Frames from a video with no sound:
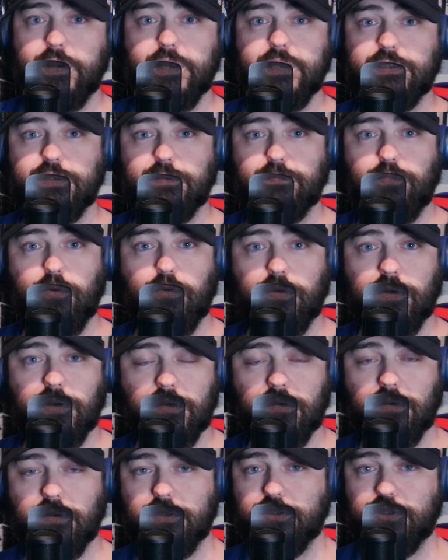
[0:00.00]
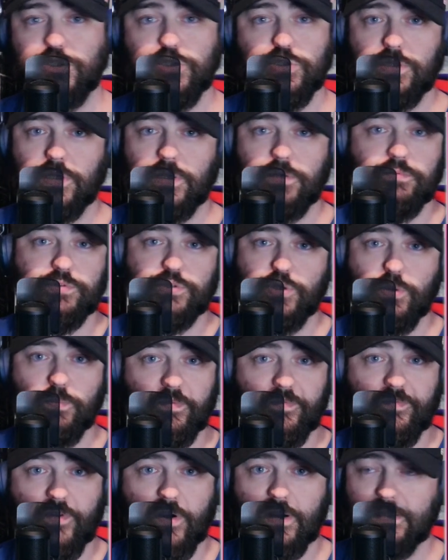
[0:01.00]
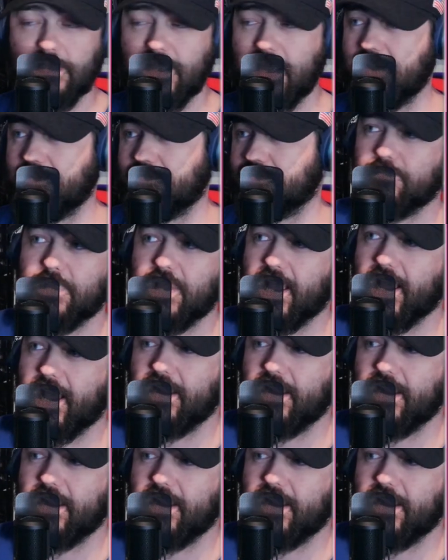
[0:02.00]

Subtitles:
supporter. He was super far left. I